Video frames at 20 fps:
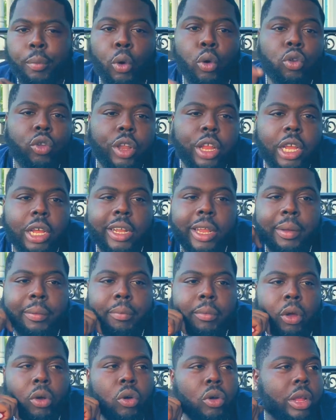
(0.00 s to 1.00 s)
Most niggas,
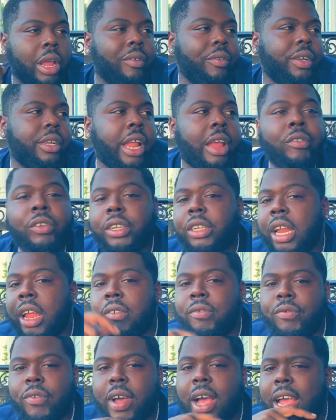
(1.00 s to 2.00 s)
I'm,
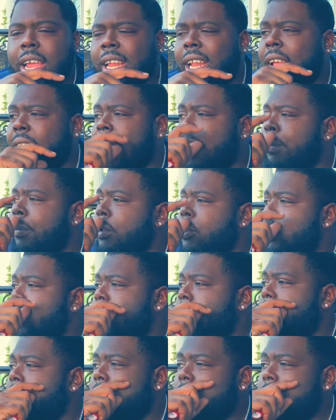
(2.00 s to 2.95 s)
everything fire. Like, I'm, you know.